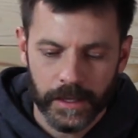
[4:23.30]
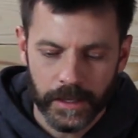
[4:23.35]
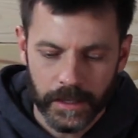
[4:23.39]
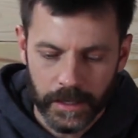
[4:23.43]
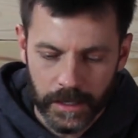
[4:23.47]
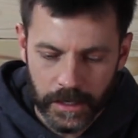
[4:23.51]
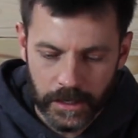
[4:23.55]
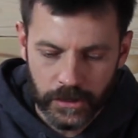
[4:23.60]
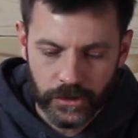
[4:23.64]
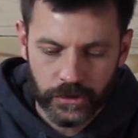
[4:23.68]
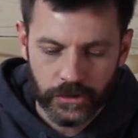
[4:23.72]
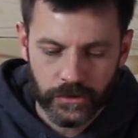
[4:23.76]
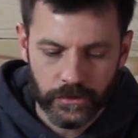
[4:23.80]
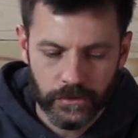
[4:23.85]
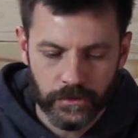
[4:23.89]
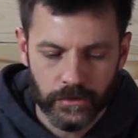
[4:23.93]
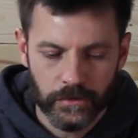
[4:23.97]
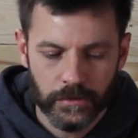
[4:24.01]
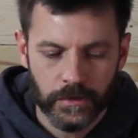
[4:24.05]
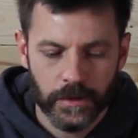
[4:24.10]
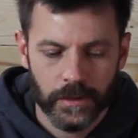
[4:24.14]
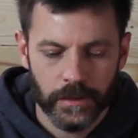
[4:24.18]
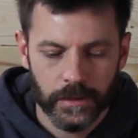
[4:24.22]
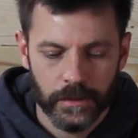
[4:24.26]

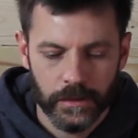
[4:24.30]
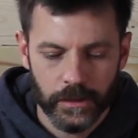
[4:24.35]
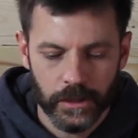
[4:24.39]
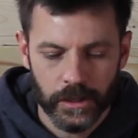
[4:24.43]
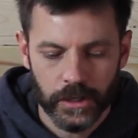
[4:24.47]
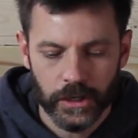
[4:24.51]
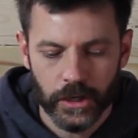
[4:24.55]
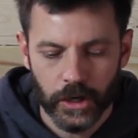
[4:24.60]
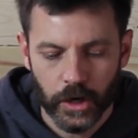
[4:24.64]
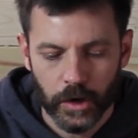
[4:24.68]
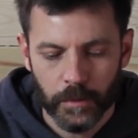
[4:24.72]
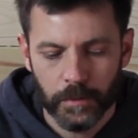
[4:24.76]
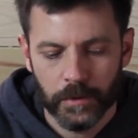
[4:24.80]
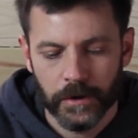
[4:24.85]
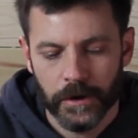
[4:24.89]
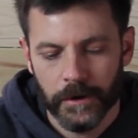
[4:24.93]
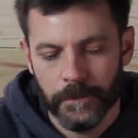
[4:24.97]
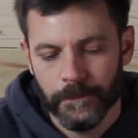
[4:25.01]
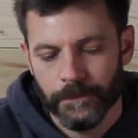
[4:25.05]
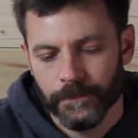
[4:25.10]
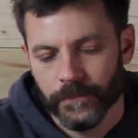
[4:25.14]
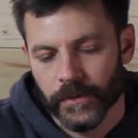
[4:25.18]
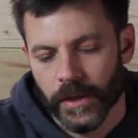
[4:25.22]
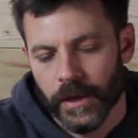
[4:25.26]
into the
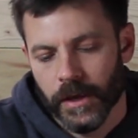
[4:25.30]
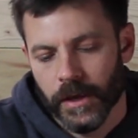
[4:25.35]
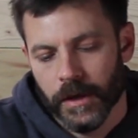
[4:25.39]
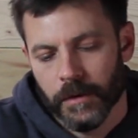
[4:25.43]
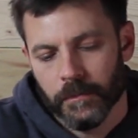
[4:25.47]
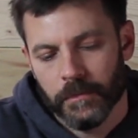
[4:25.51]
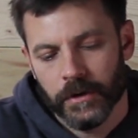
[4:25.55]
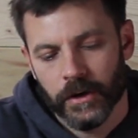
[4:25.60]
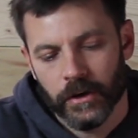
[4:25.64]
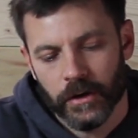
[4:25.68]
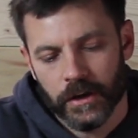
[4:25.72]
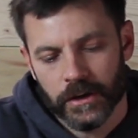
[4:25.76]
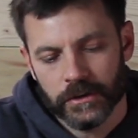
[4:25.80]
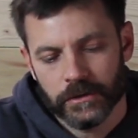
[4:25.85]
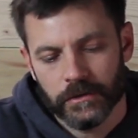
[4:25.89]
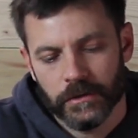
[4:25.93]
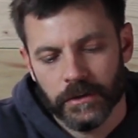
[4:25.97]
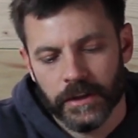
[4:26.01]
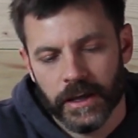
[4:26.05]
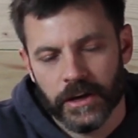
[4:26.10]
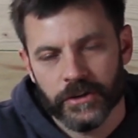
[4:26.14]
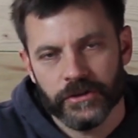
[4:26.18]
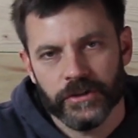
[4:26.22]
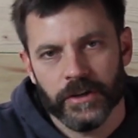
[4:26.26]
GoPro, but it also
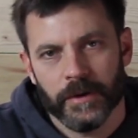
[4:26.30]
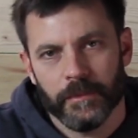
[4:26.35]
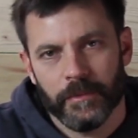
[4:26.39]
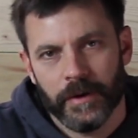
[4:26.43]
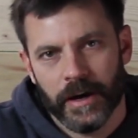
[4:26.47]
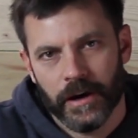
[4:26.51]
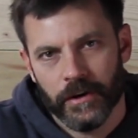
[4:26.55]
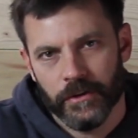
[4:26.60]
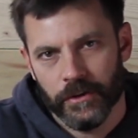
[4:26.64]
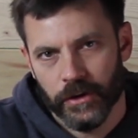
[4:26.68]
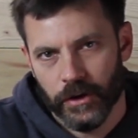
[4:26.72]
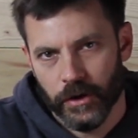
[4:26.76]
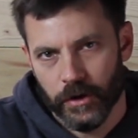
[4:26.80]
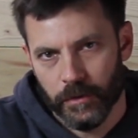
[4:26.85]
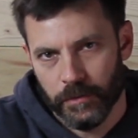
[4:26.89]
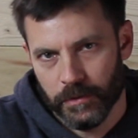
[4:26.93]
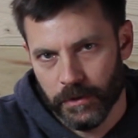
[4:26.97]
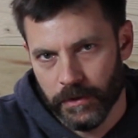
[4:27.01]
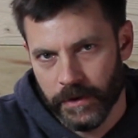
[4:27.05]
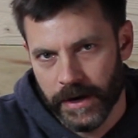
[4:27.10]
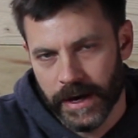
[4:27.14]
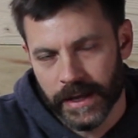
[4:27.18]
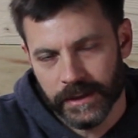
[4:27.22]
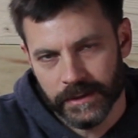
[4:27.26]
allows you to power the
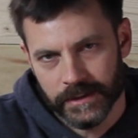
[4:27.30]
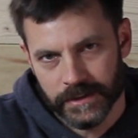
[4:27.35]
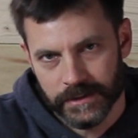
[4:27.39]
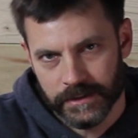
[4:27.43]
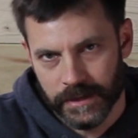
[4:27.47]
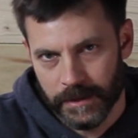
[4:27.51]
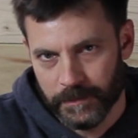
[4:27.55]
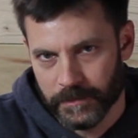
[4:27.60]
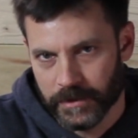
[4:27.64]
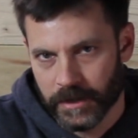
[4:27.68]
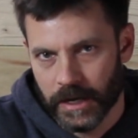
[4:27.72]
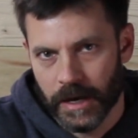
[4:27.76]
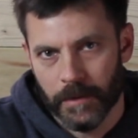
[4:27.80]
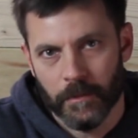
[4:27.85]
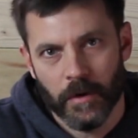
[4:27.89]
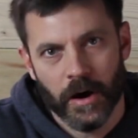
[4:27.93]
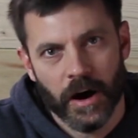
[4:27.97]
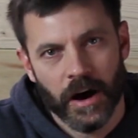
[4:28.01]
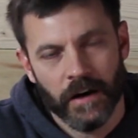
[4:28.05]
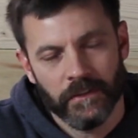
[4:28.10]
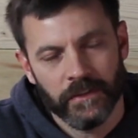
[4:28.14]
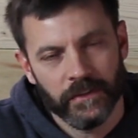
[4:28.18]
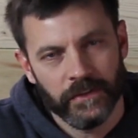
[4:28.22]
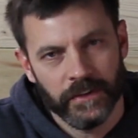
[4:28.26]
GoPro at the same time
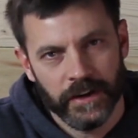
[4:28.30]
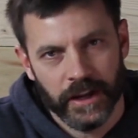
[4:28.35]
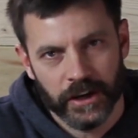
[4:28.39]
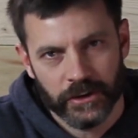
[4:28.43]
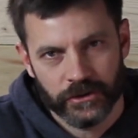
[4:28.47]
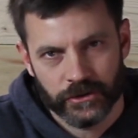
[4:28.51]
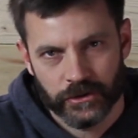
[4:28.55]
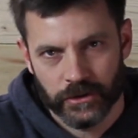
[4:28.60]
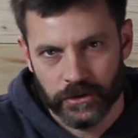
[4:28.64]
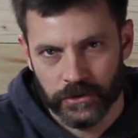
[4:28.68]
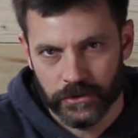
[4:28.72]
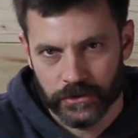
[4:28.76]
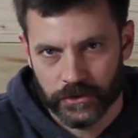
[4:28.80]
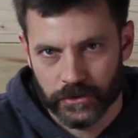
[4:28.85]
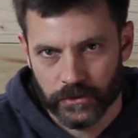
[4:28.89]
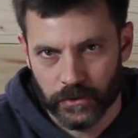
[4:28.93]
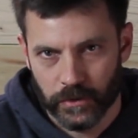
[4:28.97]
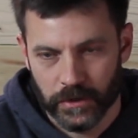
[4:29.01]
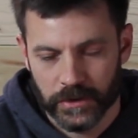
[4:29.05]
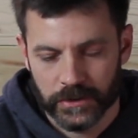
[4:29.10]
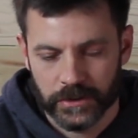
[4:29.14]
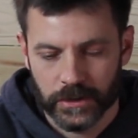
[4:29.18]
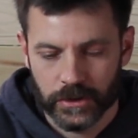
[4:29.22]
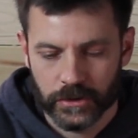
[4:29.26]
off of an external
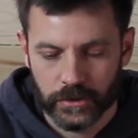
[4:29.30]
source.